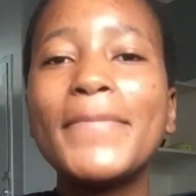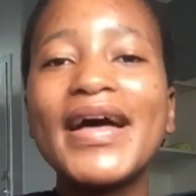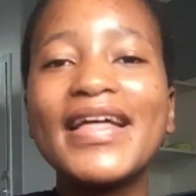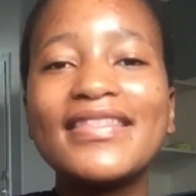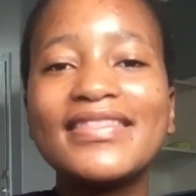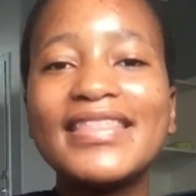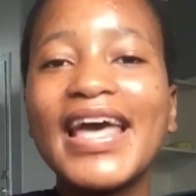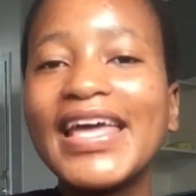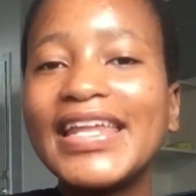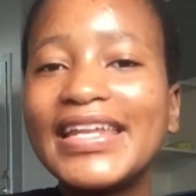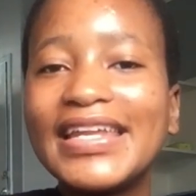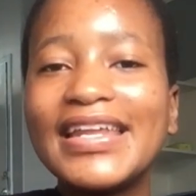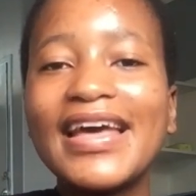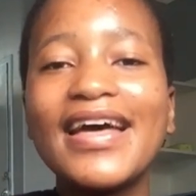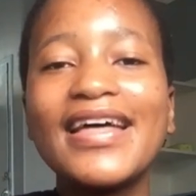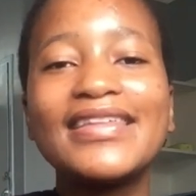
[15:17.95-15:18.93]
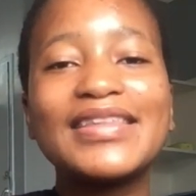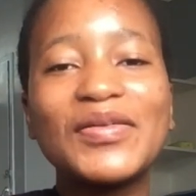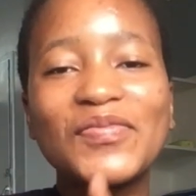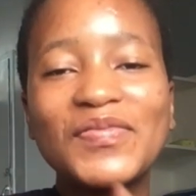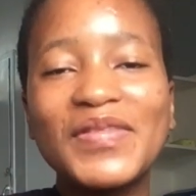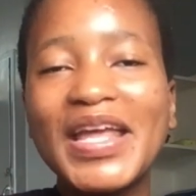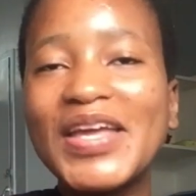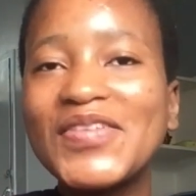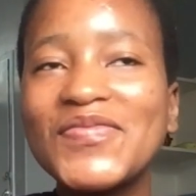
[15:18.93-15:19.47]
But then
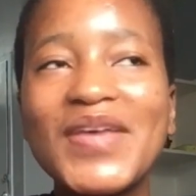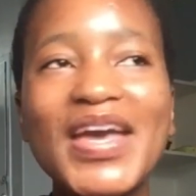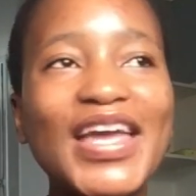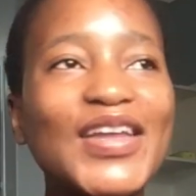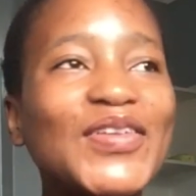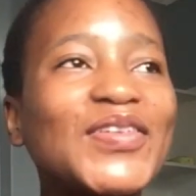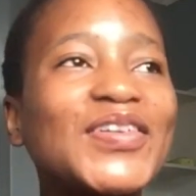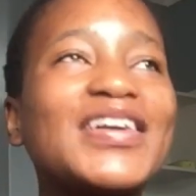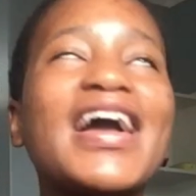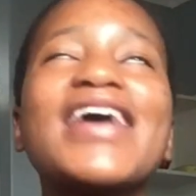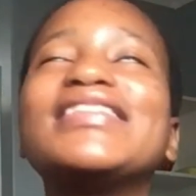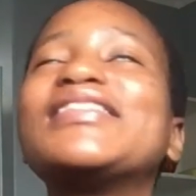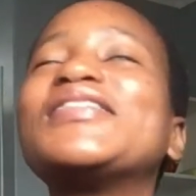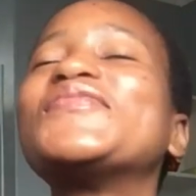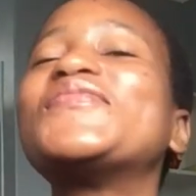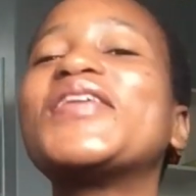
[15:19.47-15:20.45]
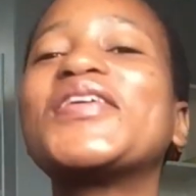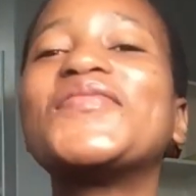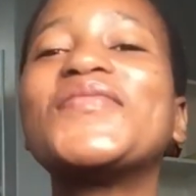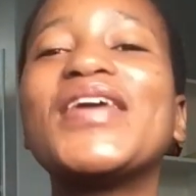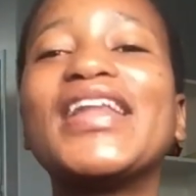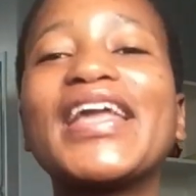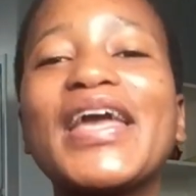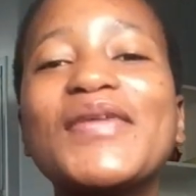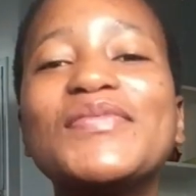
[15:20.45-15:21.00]
the
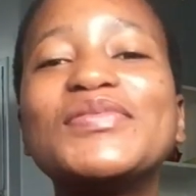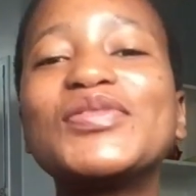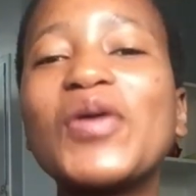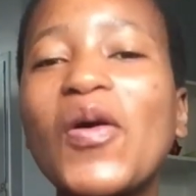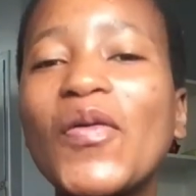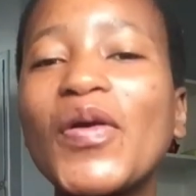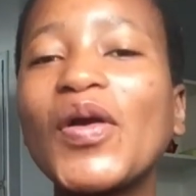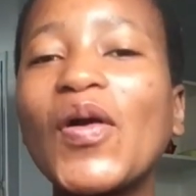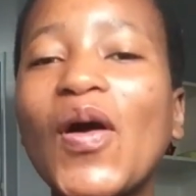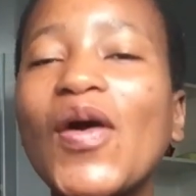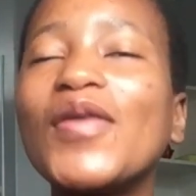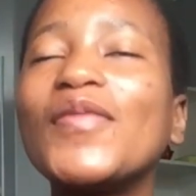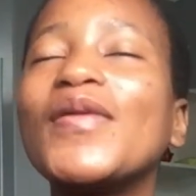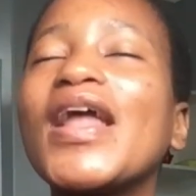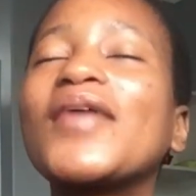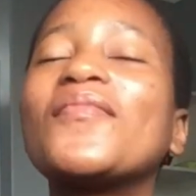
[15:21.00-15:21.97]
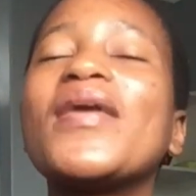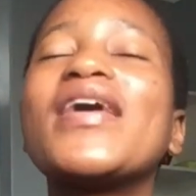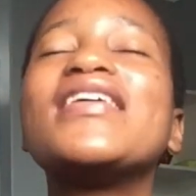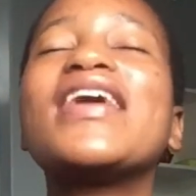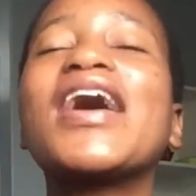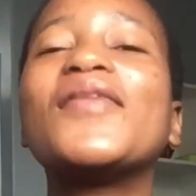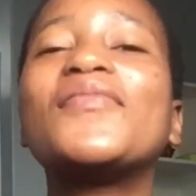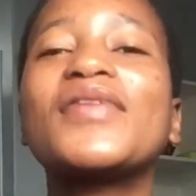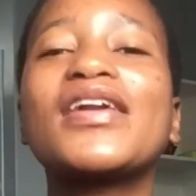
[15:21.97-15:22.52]
blackmail kept going on. Like my
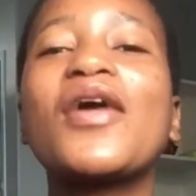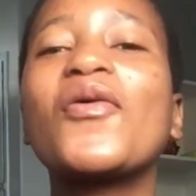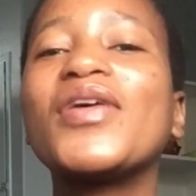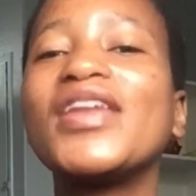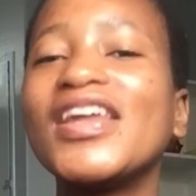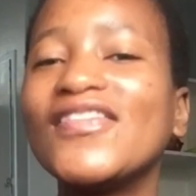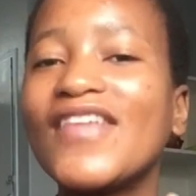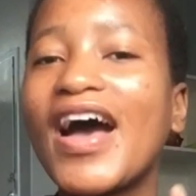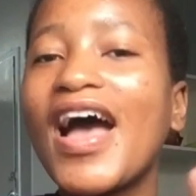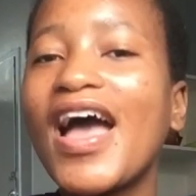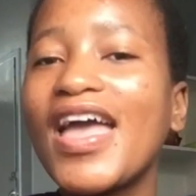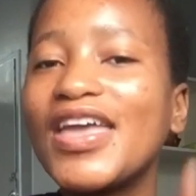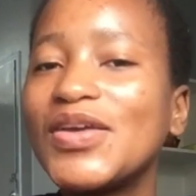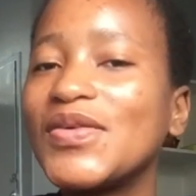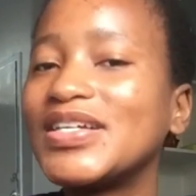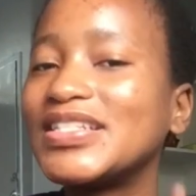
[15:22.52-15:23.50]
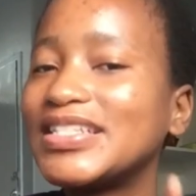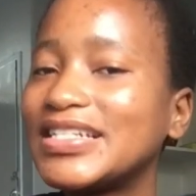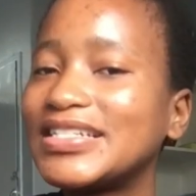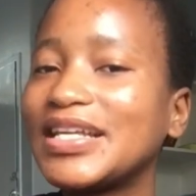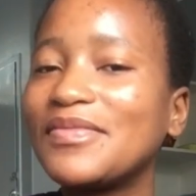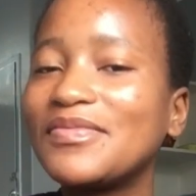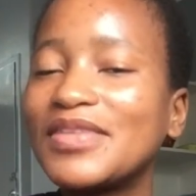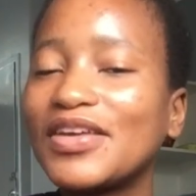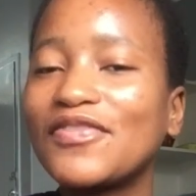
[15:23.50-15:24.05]
younger brother, whenever he wanted
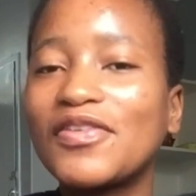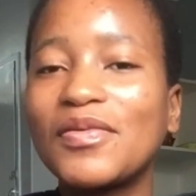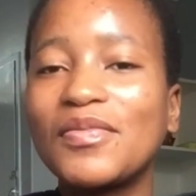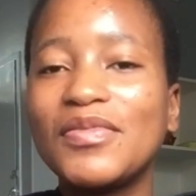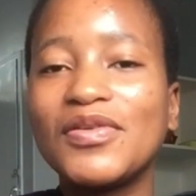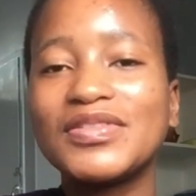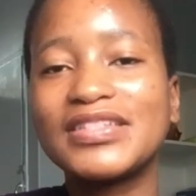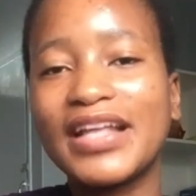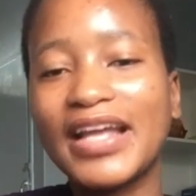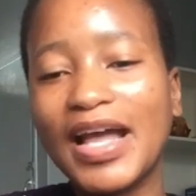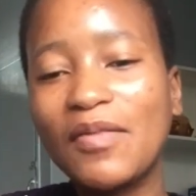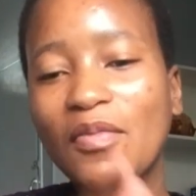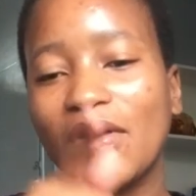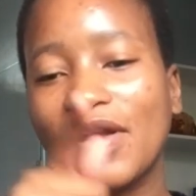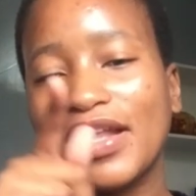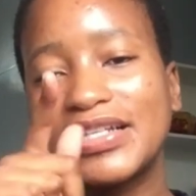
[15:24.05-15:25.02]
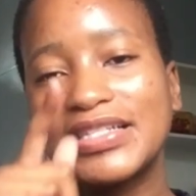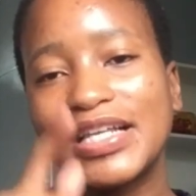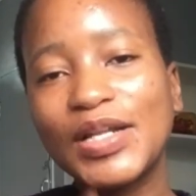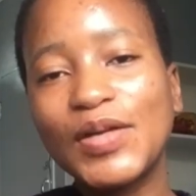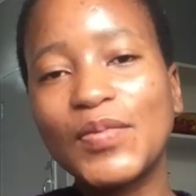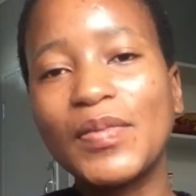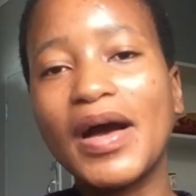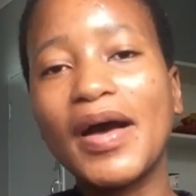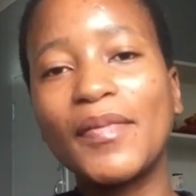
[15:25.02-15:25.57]
something from me, he was like, I'm gonna
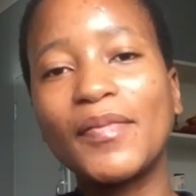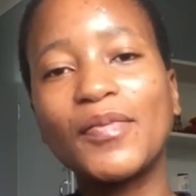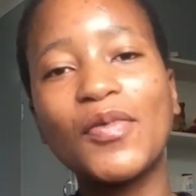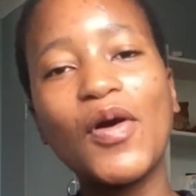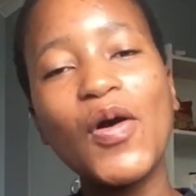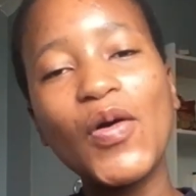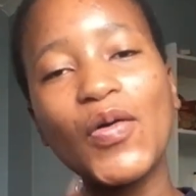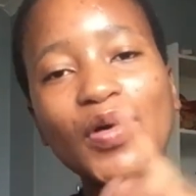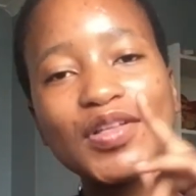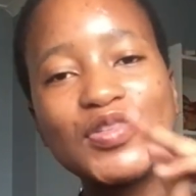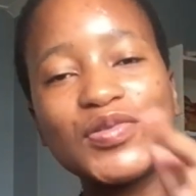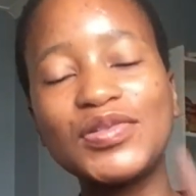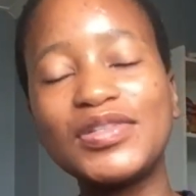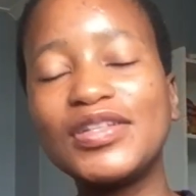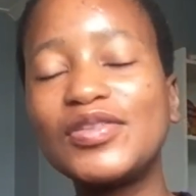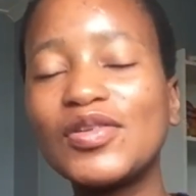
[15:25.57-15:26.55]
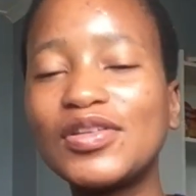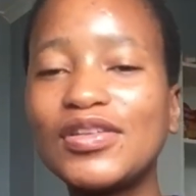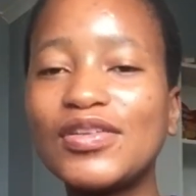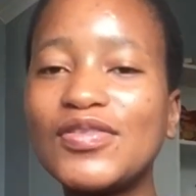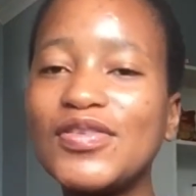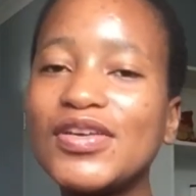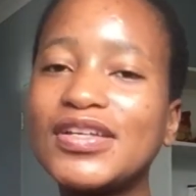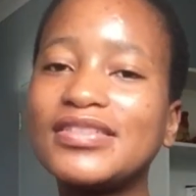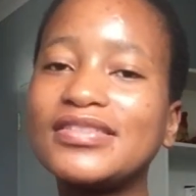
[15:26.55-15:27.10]
tell mom that you did on the
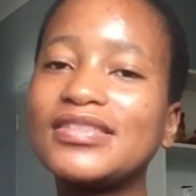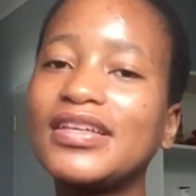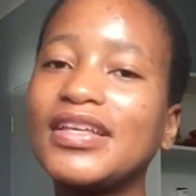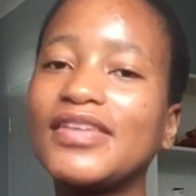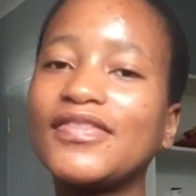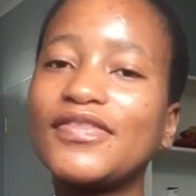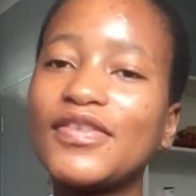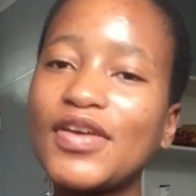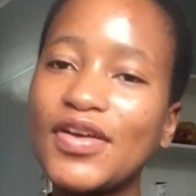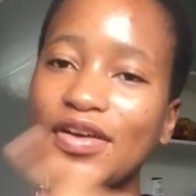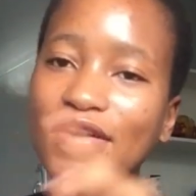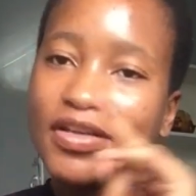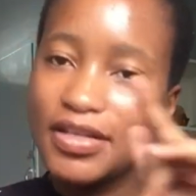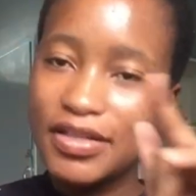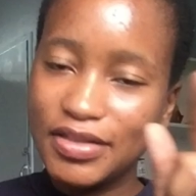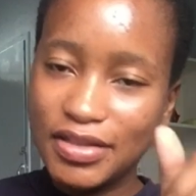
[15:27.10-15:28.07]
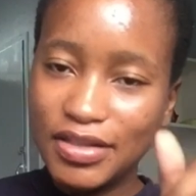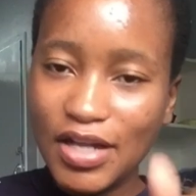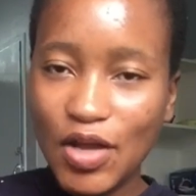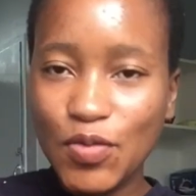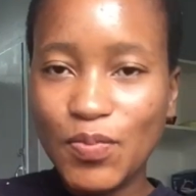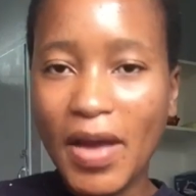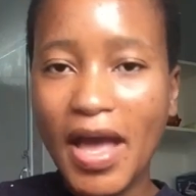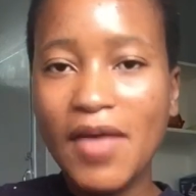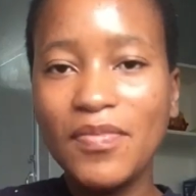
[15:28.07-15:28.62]
New Year's Eve. It's either
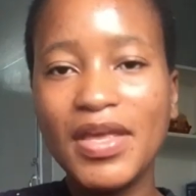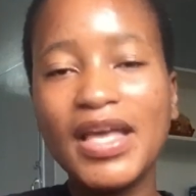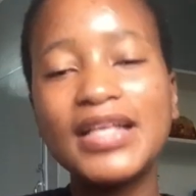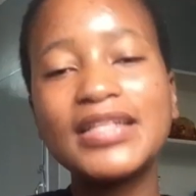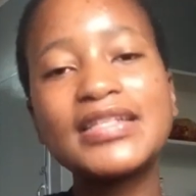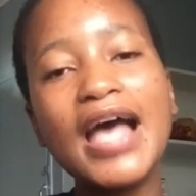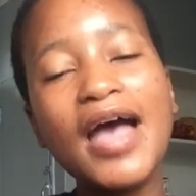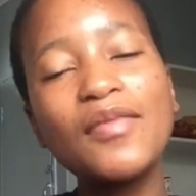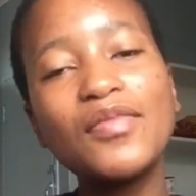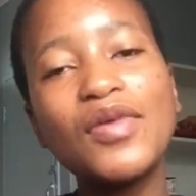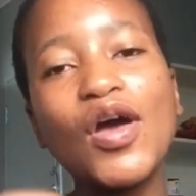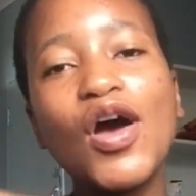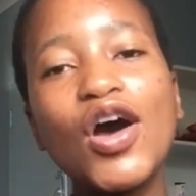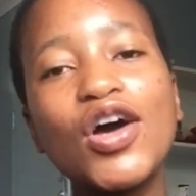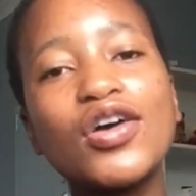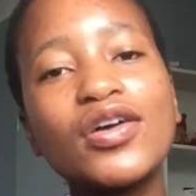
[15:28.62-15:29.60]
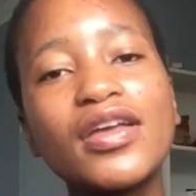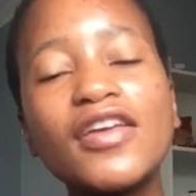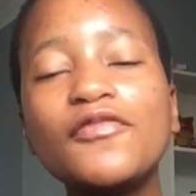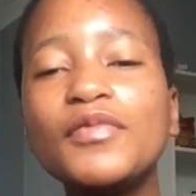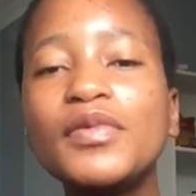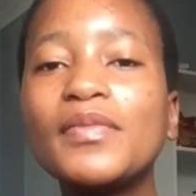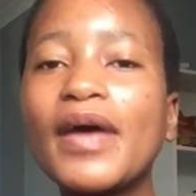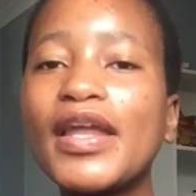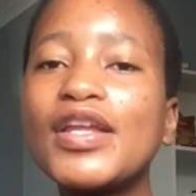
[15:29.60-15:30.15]
you buy me airtime or
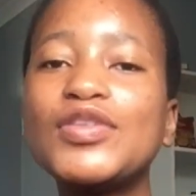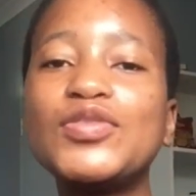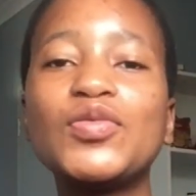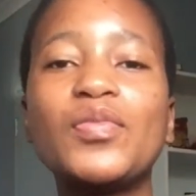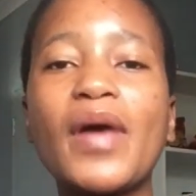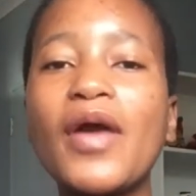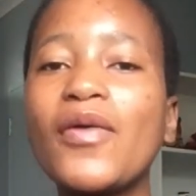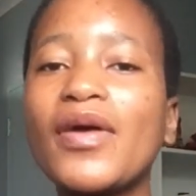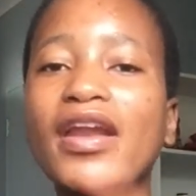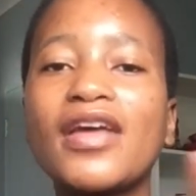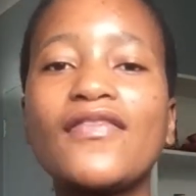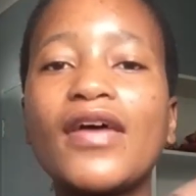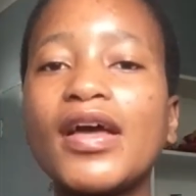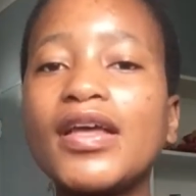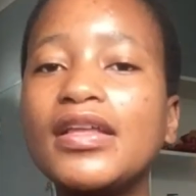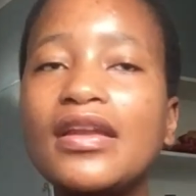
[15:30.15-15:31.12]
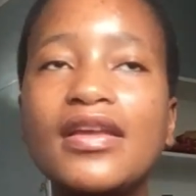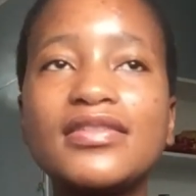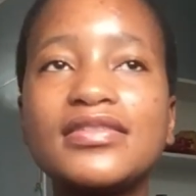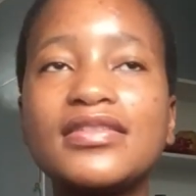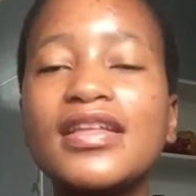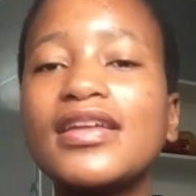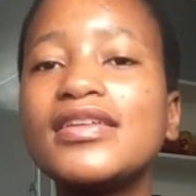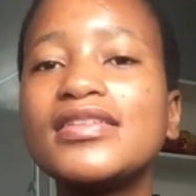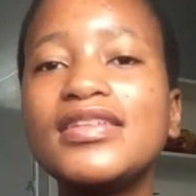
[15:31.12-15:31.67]
give me money to buy whatever it is
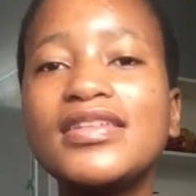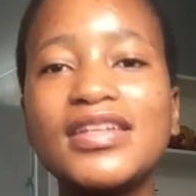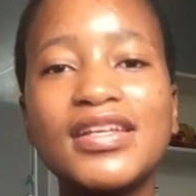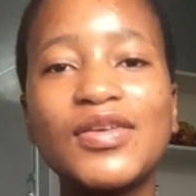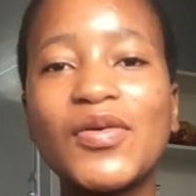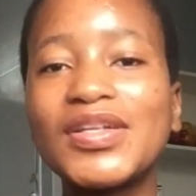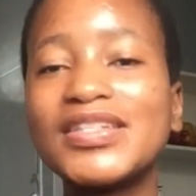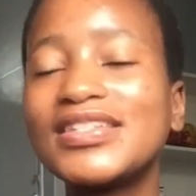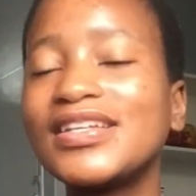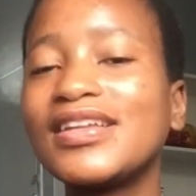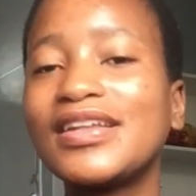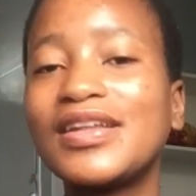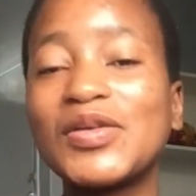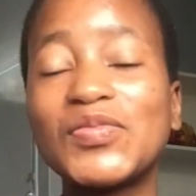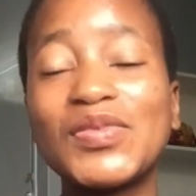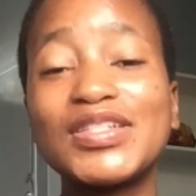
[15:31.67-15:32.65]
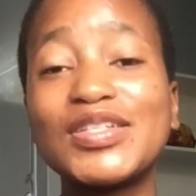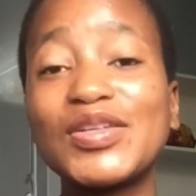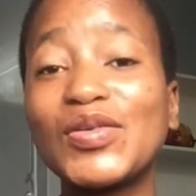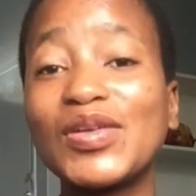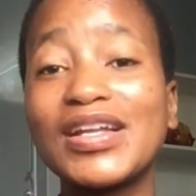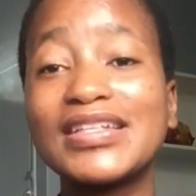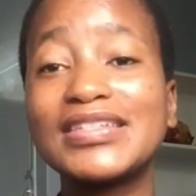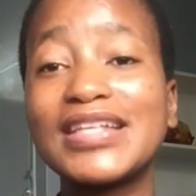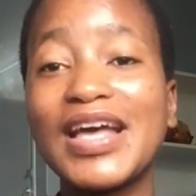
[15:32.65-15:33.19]
that he wanted at a
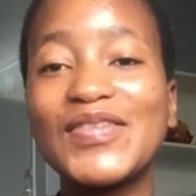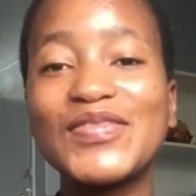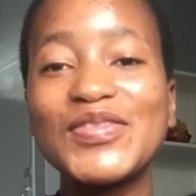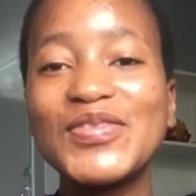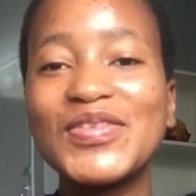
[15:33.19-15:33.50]
particular time.